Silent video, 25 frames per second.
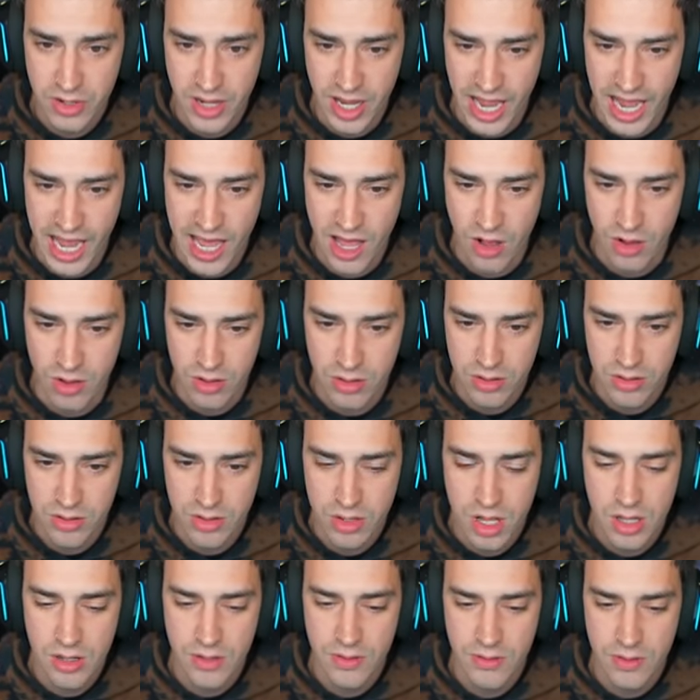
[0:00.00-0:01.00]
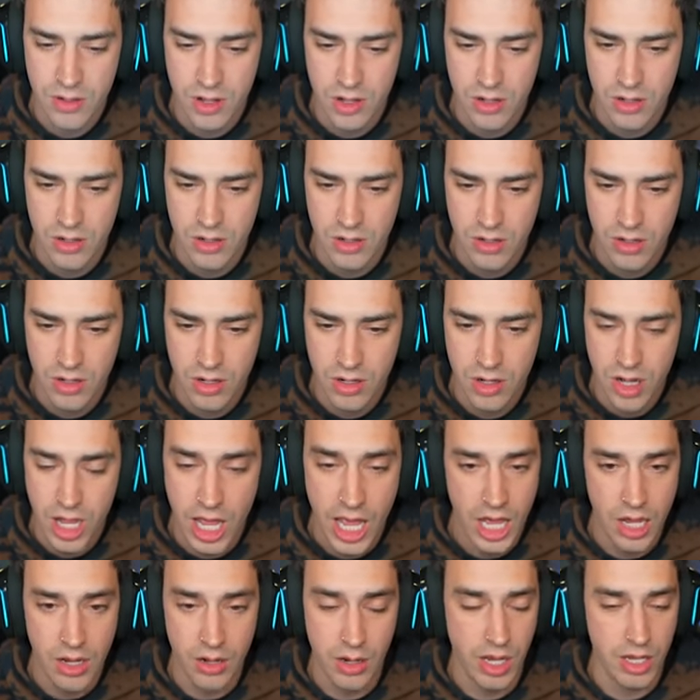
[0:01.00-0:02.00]
How?
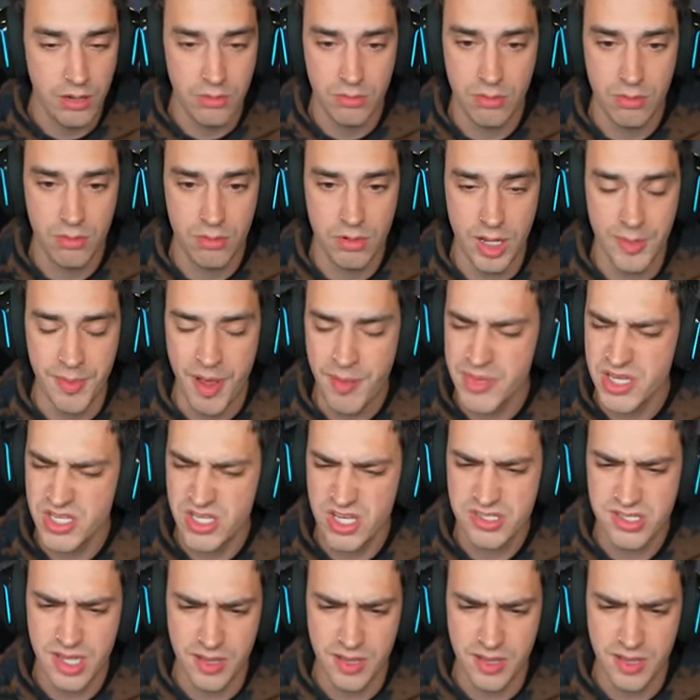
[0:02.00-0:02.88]
Uh, am I missing